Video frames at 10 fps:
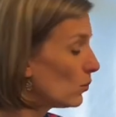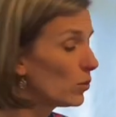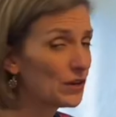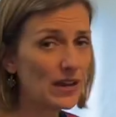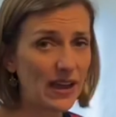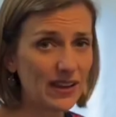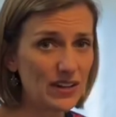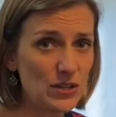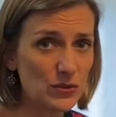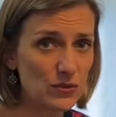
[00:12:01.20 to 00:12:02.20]
We're not going to
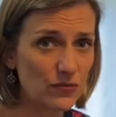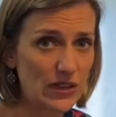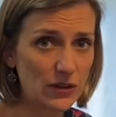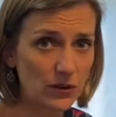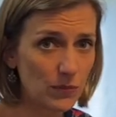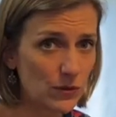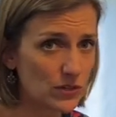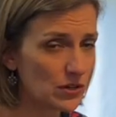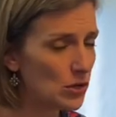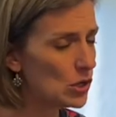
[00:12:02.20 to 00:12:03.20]
use finger
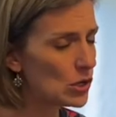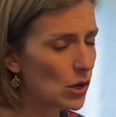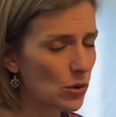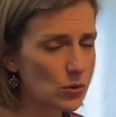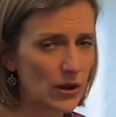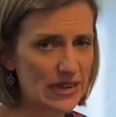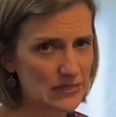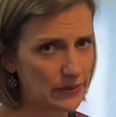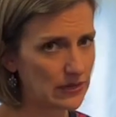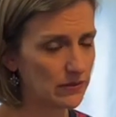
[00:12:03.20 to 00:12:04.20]
motion, no
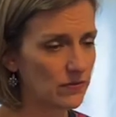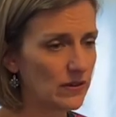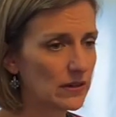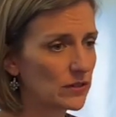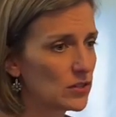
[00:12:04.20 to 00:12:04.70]
grasping of the fingers,